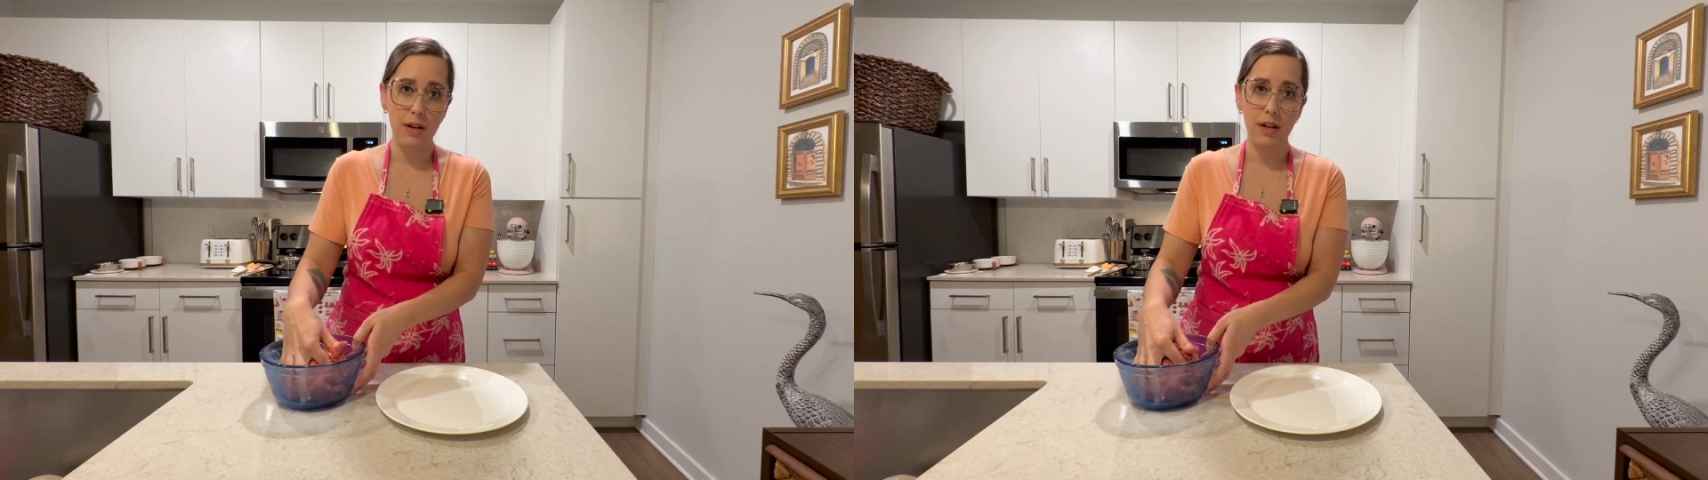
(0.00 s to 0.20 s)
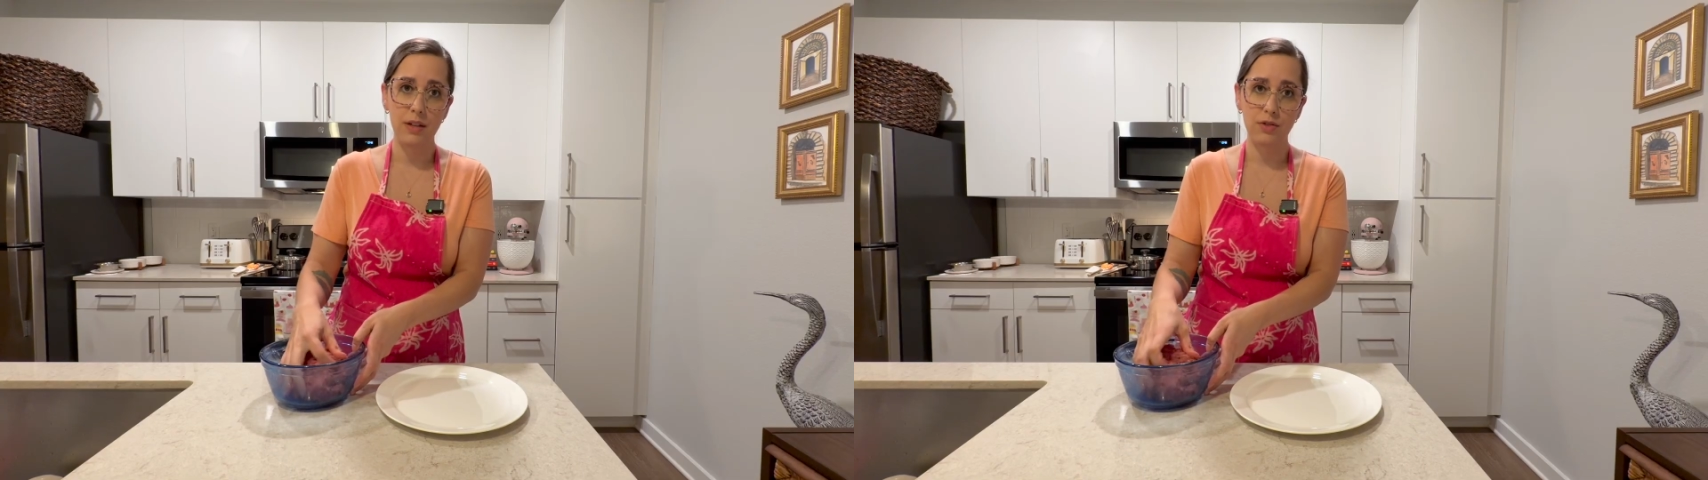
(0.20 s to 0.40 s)

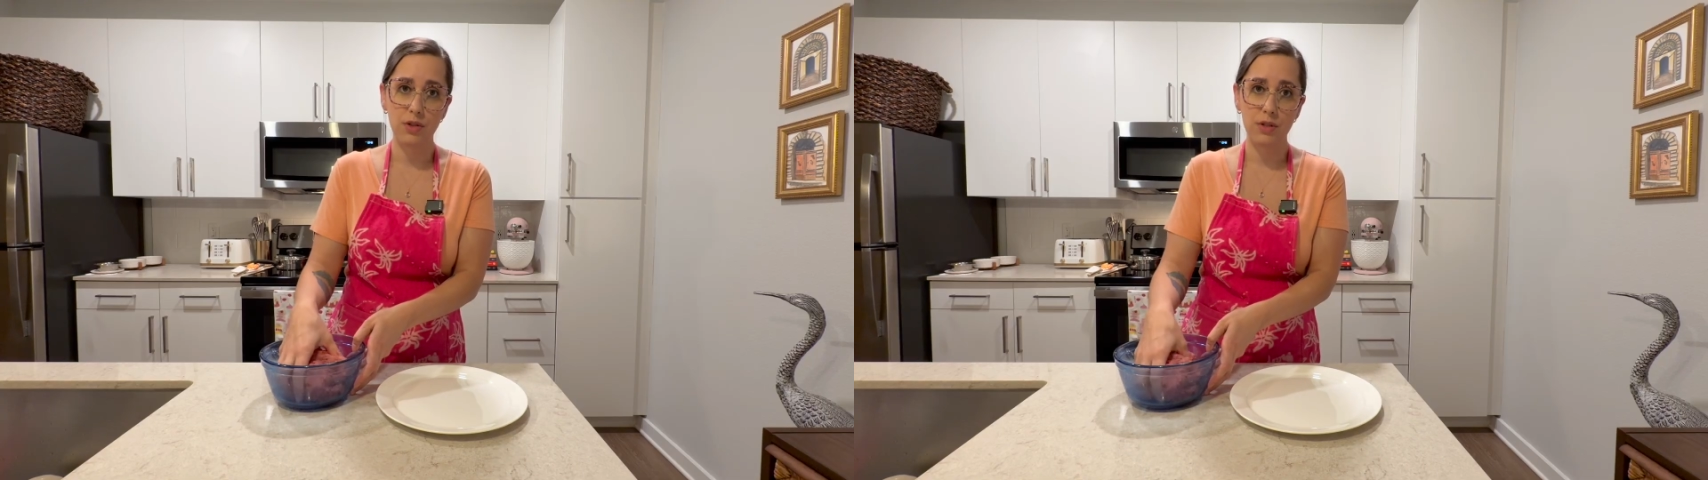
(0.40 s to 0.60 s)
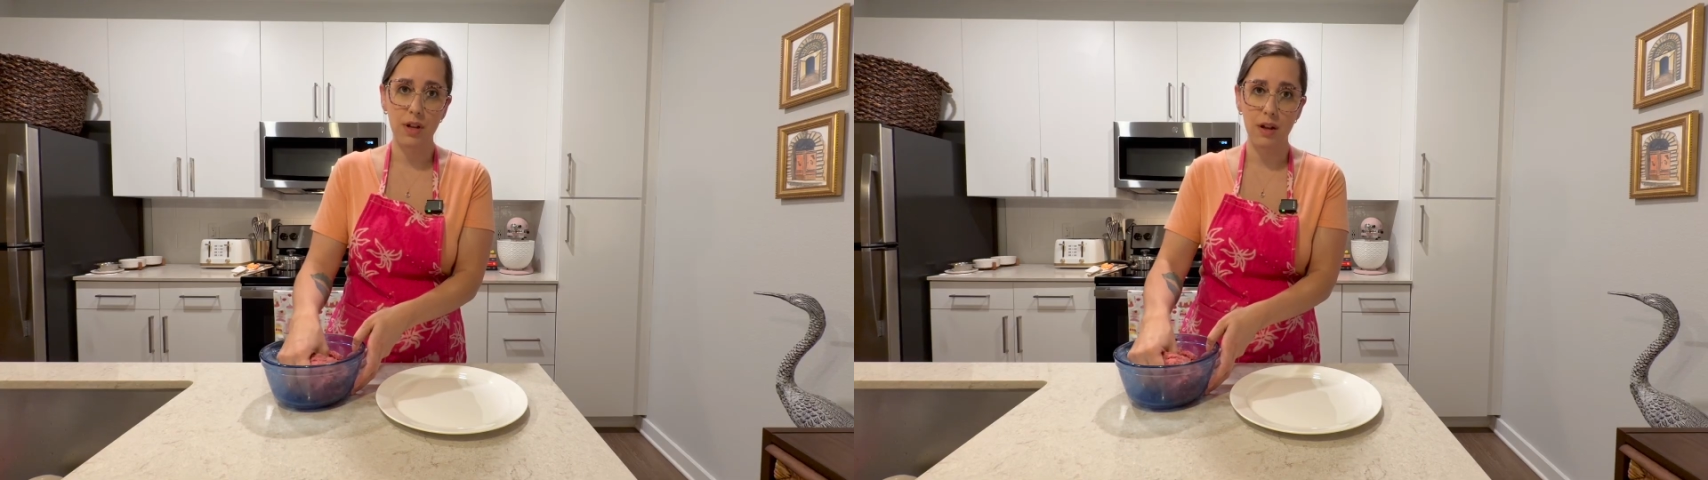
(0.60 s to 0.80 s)
It's
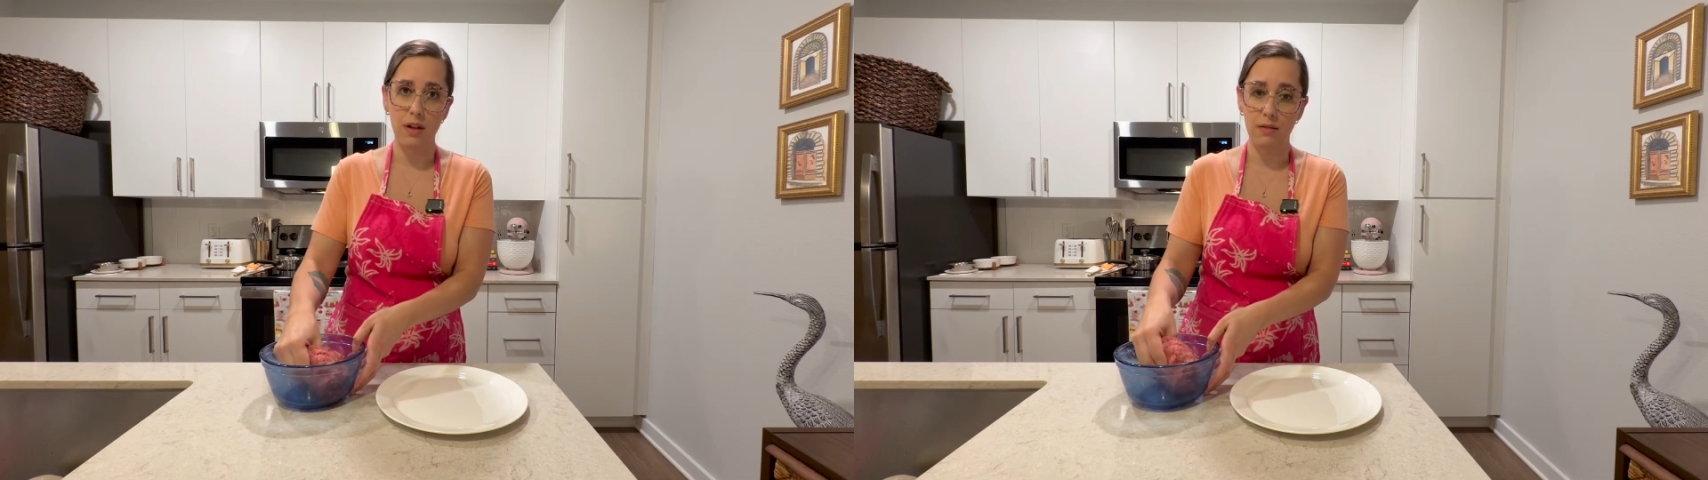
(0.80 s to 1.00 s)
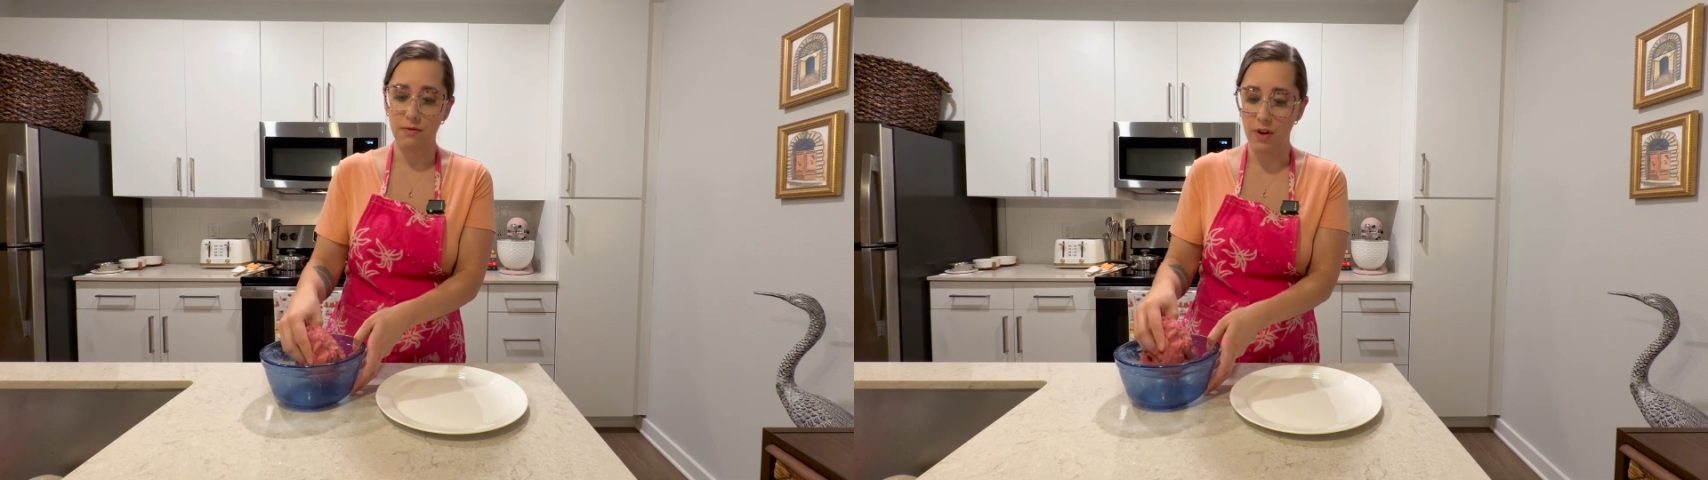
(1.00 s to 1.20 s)
just
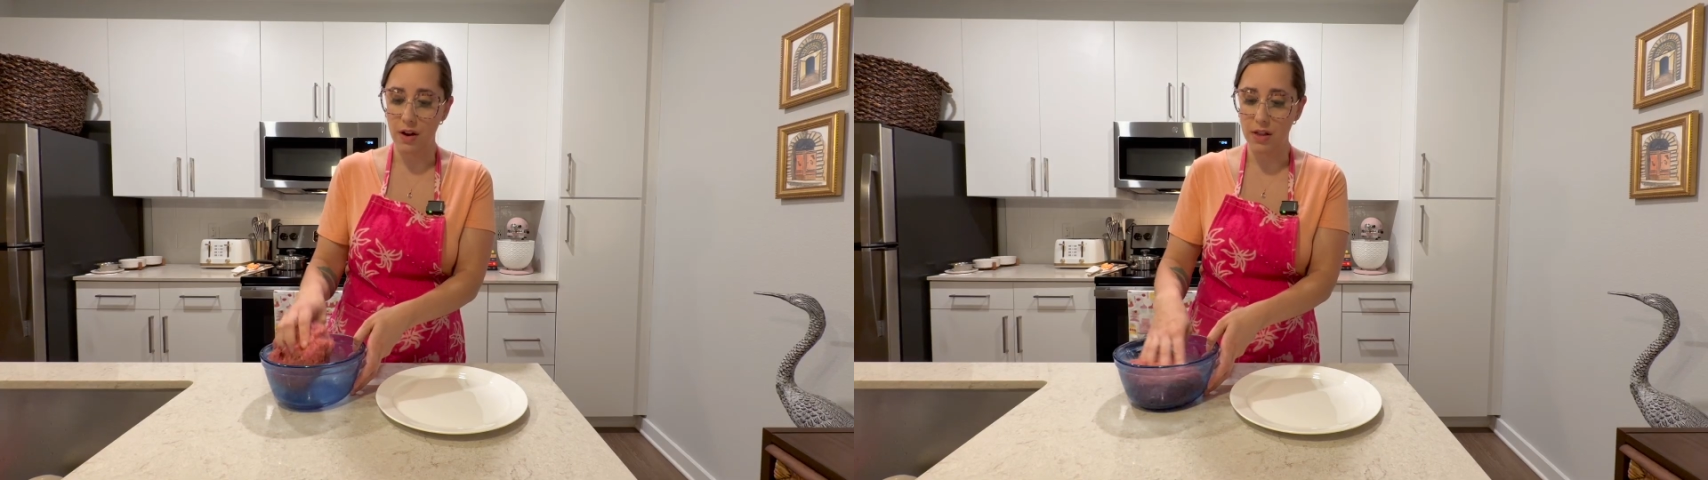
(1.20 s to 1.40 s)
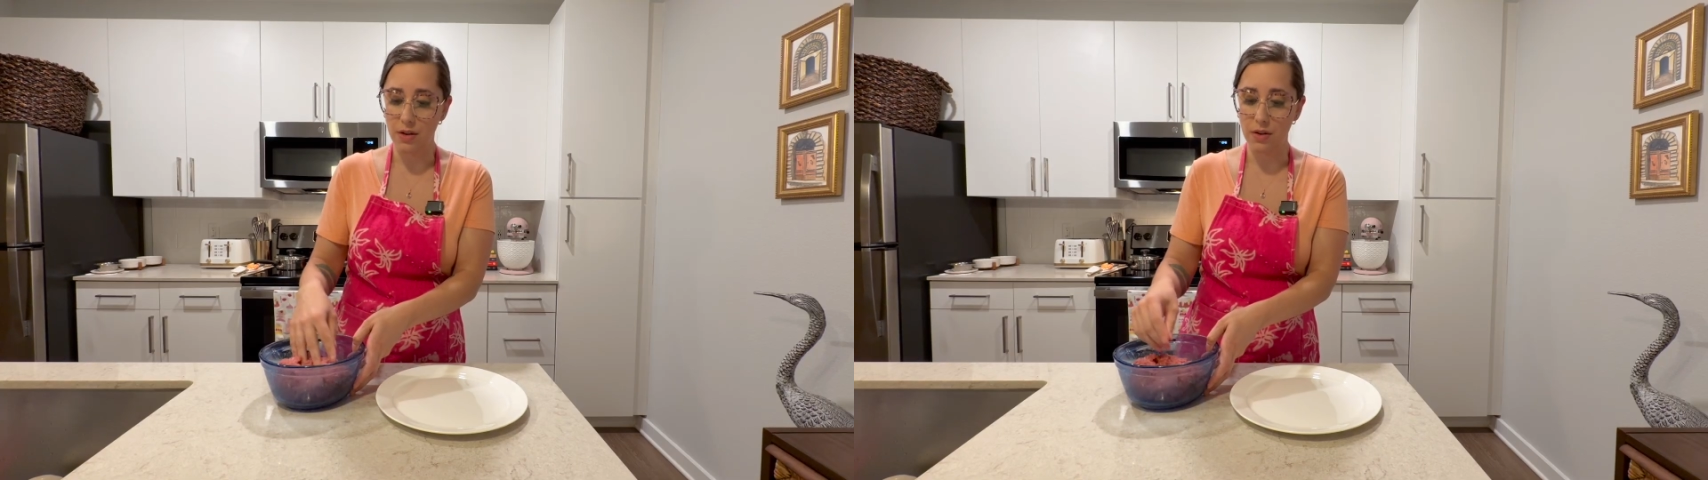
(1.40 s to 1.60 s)
gonna
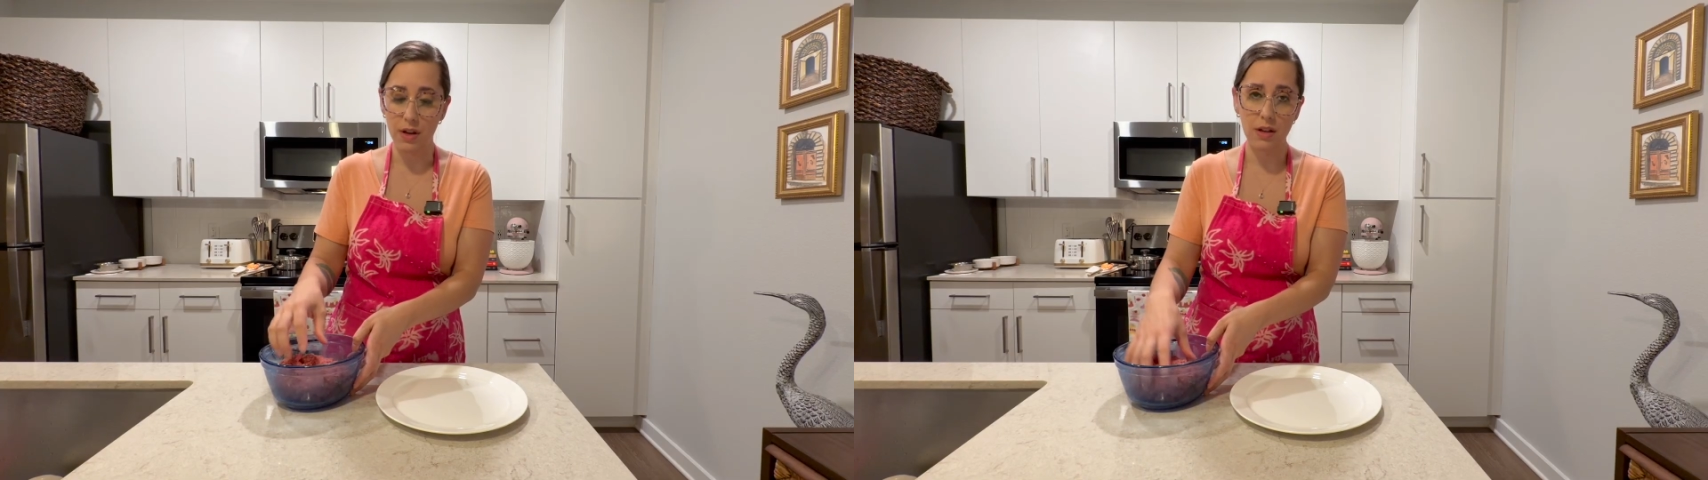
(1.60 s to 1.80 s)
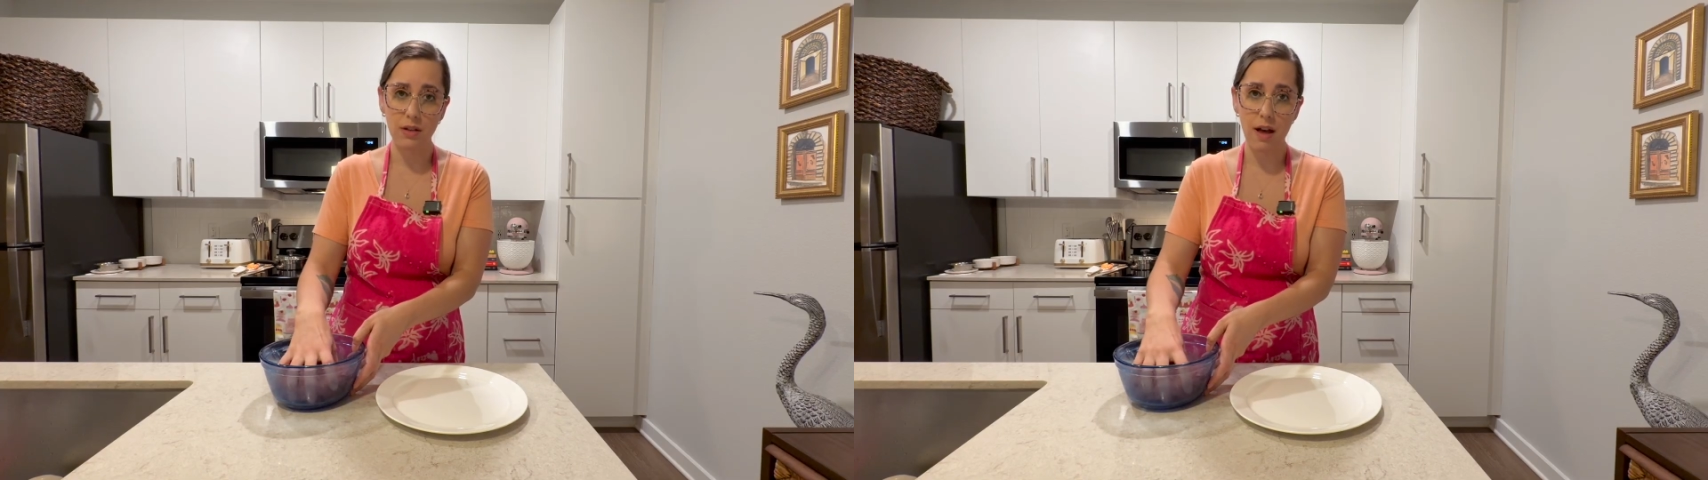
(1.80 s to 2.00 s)
vary the
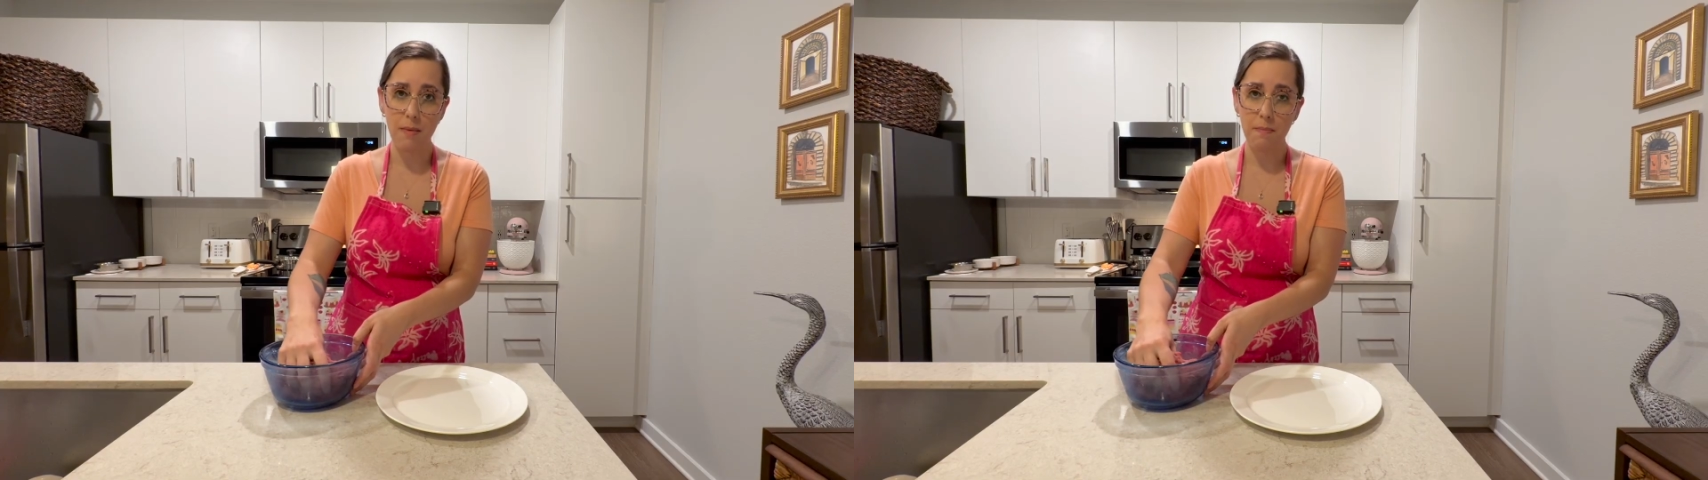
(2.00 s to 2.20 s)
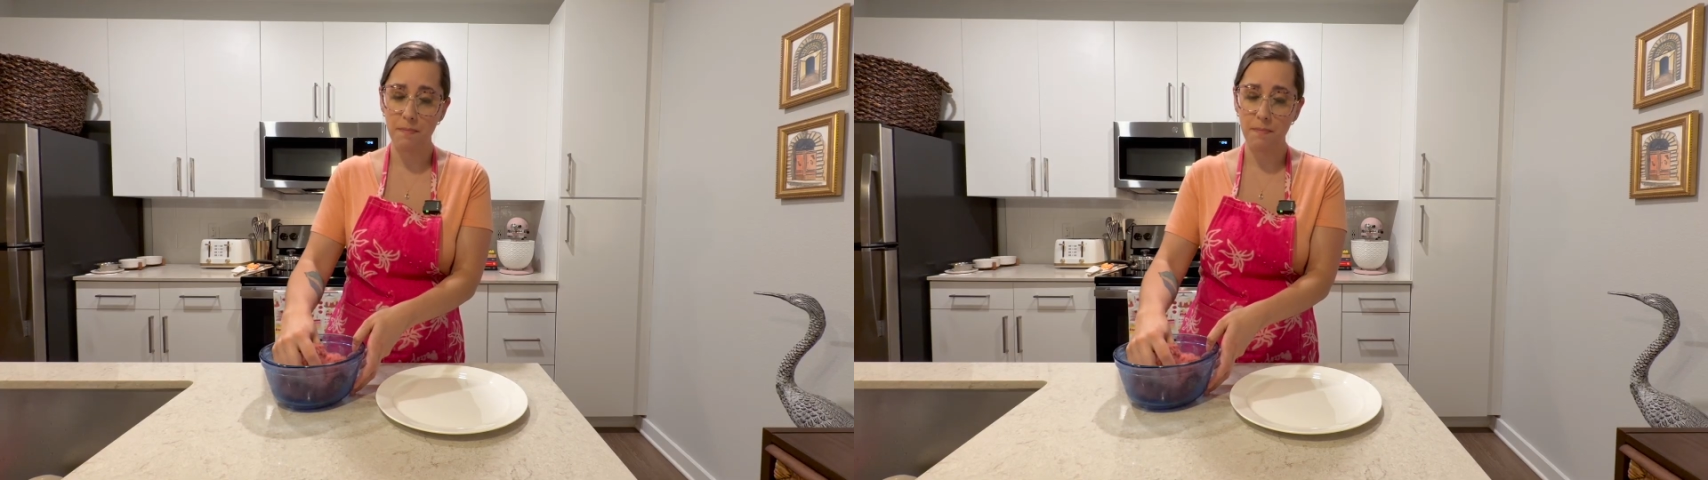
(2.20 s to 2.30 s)
cooking time.